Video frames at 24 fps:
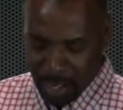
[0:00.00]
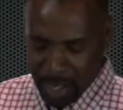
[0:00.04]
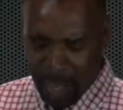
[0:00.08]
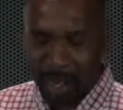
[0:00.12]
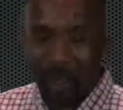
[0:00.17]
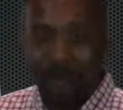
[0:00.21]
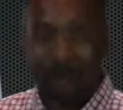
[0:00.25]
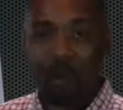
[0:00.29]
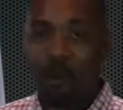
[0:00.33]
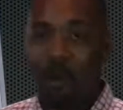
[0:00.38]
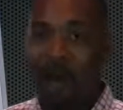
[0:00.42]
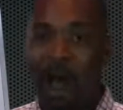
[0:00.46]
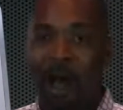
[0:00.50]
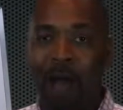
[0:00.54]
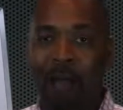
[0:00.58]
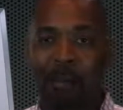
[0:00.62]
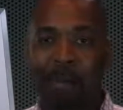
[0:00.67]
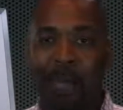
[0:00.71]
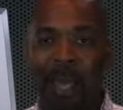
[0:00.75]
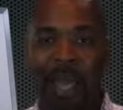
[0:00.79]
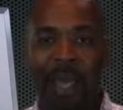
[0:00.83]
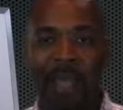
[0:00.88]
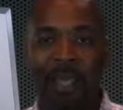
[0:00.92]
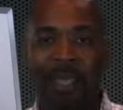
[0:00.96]
a while
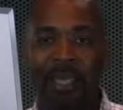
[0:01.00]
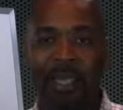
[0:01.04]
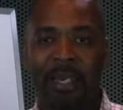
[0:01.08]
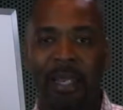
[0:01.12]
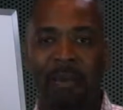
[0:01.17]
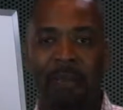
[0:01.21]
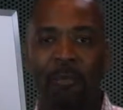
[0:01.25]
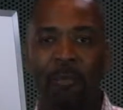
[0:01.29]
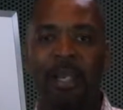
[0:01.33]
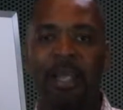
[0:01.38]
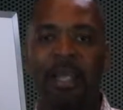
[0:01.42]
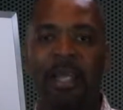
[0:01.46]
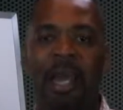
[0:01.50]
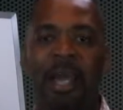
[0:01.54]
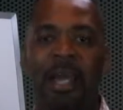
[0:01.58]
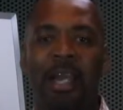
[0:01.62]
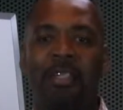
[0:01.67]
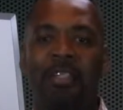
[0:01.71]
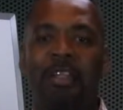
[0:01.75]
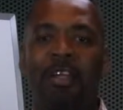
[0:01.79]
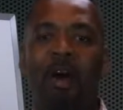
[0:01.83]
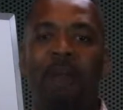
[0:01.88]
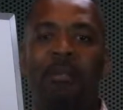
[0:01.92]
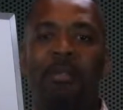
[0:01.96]
back, and it really kind
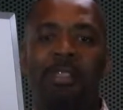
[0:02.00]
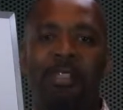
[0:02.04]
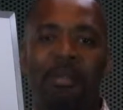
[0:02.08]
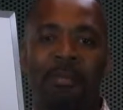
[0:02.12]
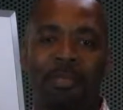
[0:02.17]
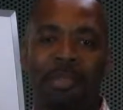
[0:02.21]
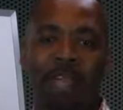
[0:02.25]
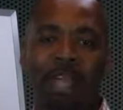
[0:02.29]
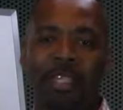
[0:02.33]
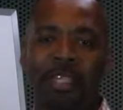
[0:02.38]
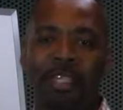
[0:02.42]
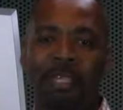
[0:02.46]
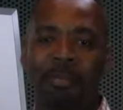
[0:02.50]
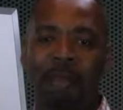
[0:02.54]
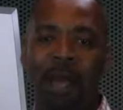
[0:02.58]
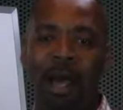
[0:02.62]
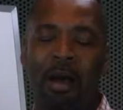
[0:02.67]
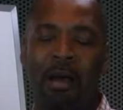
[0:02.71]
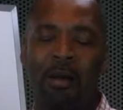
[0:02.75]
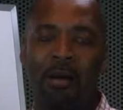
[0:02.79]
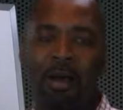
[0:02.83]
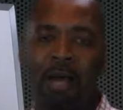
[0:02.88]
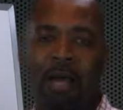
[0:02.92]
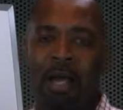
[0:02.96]
of taught me some things
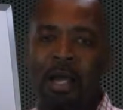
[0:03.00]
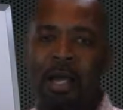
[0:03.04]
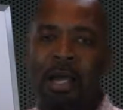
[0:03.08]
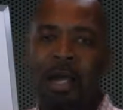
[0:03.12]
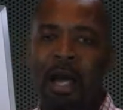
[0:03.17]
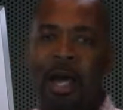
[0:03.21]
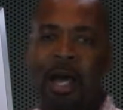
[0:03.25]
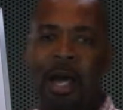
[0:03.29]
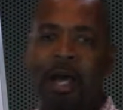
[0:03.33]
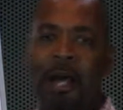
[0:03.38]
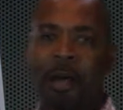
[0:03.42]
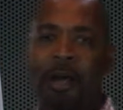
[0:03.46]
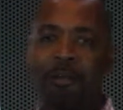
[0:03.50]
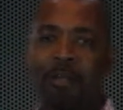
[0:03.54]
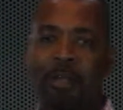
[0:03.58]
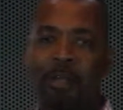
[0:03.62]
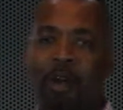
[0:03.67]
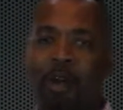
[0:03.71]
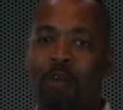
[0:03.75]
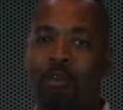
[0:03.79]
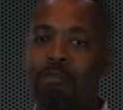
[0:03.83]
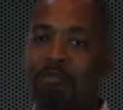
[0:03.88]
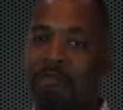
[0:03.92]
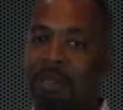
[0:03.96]
about
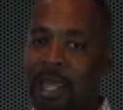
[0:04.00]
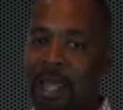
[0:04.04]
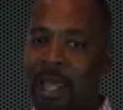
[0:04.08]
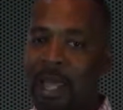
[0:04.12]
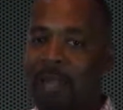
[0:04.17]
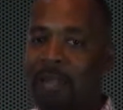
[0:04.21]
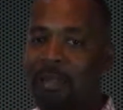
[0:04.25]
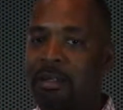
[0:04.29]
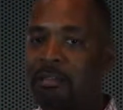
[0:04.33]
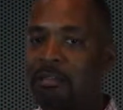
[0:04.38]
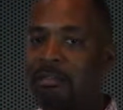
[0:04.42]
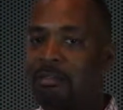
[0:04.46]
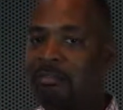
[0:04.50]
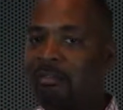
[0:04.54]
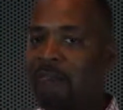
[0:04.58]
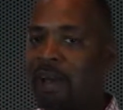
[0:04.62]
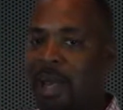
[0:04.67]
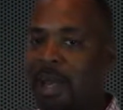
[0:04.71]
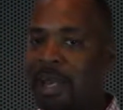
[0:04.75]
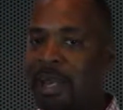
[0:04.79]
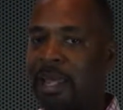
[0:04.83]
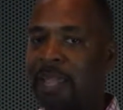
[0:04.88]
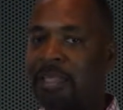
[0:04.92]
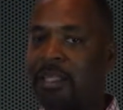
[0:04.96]
debt and
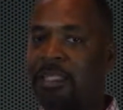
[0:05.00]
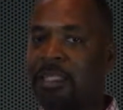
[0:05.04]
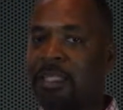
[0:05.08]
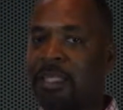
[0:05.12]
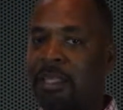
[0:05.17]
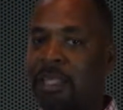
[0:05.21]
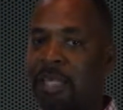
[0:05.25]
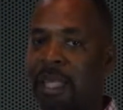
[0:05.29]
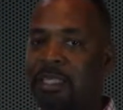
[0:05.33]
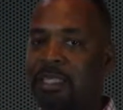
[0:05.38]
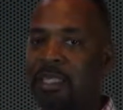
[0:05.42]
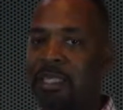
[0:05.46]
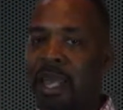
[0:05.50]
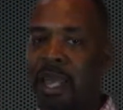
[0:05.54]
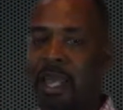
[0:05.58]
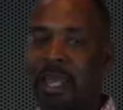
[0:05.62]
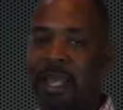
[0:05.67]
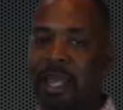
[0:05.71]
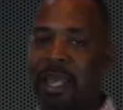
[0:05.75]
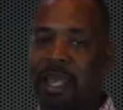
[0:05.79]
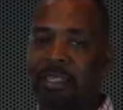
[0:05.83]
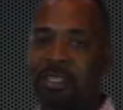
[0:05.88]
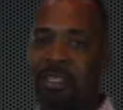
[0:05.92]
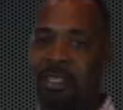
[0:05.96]
finances and things of that
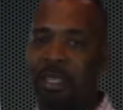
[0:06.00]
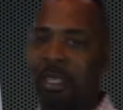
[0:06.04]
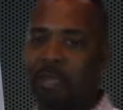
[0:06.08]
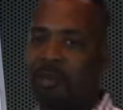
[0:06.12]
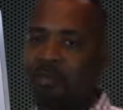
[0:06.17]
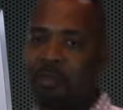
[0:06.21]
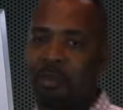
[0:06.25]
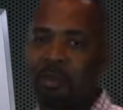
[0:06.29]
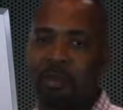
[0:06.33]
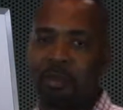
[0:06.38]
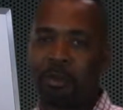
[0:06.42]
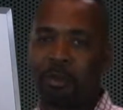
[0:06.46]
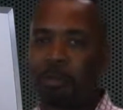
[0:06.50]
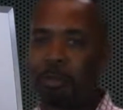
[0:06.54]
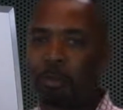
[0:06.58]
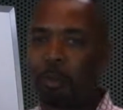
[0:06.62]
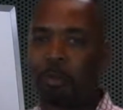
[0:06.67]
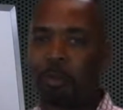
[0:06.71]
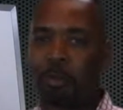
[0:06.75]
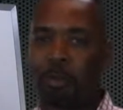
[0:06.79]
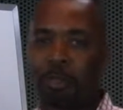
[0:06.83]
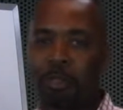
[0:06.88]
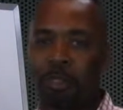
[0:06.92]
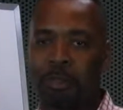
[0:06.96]
nature from a
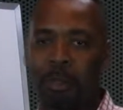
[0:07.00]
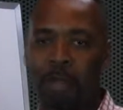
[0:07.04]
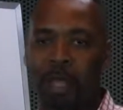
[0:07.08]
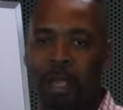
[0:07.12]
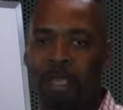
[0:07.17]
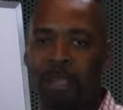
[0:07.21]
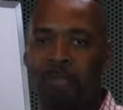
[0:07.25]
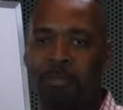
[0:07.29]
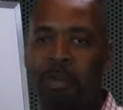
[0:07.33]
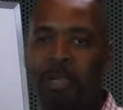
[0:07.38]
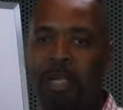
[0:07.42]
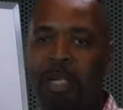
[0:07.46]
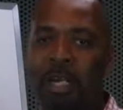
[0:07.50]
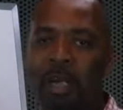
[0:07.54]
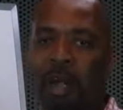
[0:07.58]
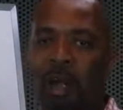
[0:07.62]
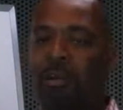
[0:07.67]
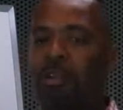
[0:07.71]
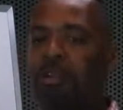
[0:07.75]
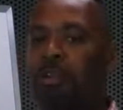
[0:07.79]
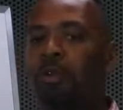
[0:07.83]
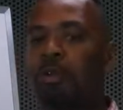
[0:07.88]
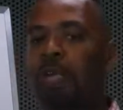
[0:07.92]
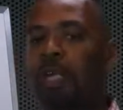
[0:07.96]
spiritual perspective, but it
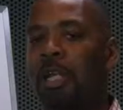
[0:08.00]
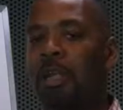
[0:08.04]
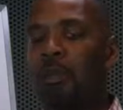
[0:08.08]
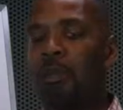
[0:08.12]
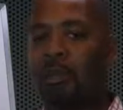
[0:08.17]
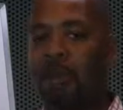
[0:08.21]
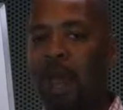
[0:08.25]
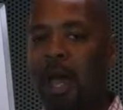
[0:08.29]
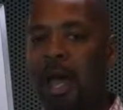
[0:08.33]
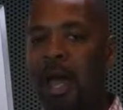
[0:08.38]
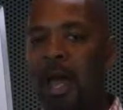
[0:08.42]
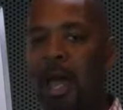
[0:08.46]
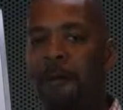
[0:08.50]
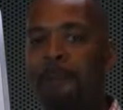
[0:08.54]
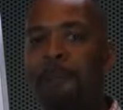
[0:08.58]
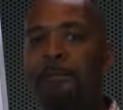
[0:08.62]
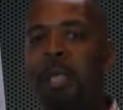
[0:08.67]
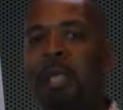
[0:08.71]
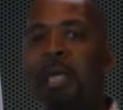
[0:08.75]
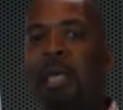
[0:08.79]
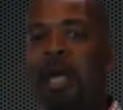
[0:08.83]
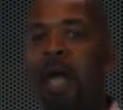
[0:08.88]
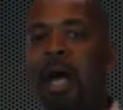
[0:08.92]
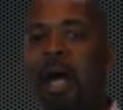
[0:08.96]
also can apply
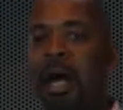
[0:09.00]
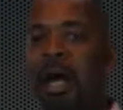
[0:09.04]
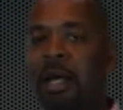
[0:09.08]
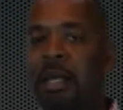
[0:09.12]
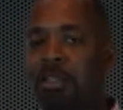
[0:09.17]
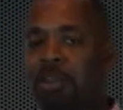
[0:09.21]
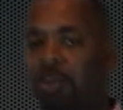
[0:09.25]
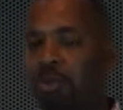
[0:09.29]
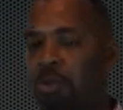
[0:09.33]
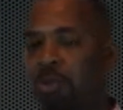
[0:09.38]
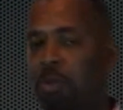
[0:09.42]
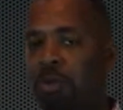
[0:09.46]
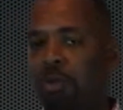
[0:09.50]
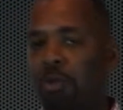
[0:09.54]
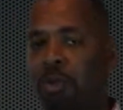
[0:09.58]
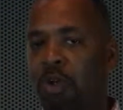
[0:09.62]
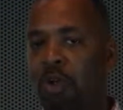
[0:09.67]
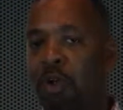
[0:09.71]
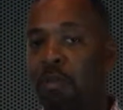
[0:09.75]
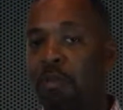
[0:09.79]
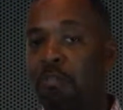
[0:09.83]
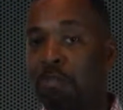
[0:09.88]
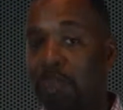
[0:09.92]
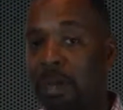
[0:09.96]
to
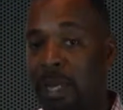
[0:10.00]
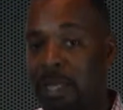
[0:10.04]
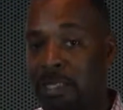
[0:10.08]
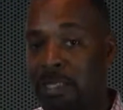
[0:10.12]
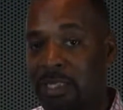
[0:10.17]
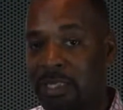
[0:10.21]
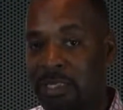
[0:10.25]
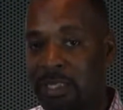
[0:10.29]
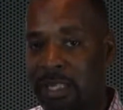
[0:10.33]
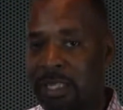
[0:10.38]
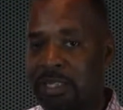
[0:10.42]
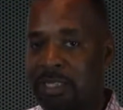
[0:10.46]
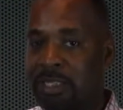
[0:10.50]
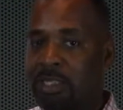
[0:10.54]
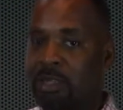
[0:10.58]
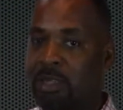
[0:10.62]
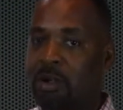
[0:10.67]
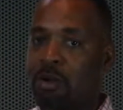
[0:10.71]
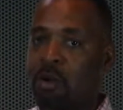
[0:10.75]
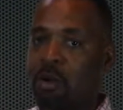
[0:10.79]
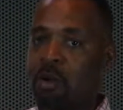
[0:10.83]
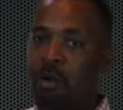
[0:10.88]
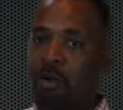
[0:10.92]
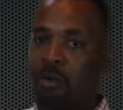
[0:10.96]
your business,
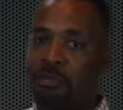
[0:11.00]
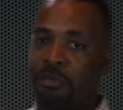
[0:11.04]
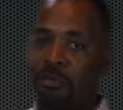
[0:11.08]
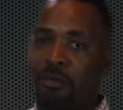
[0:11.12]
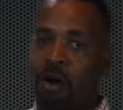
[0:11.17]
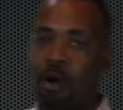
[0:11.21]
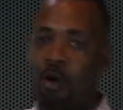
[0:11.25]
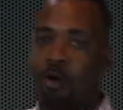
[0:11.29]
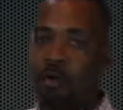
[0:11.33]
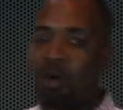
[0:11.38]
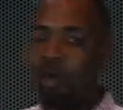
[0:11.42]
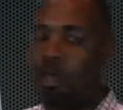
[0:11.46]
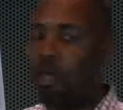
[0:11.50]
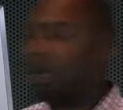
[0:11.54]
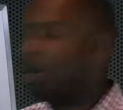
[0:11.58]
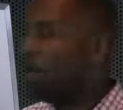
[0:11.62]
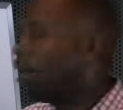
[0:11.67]
going forward.